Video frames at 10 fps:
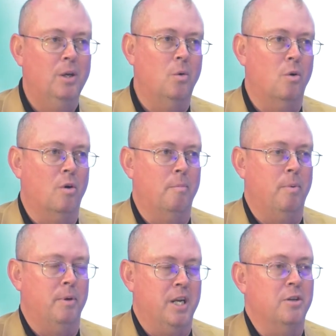or, or
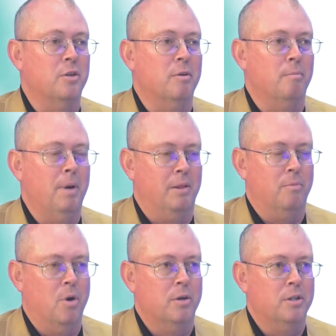potentially make the
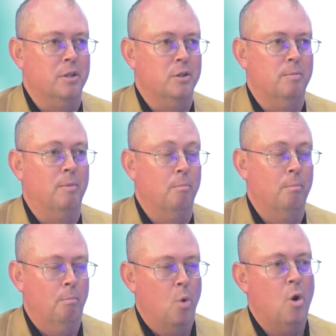wrong decisions, but
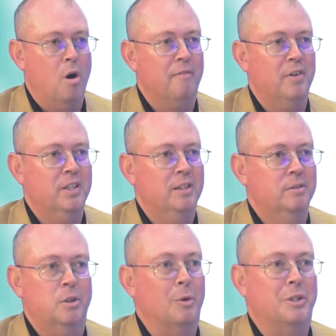more often,
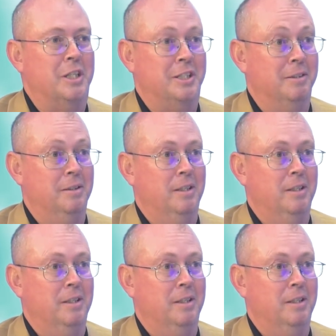no decision.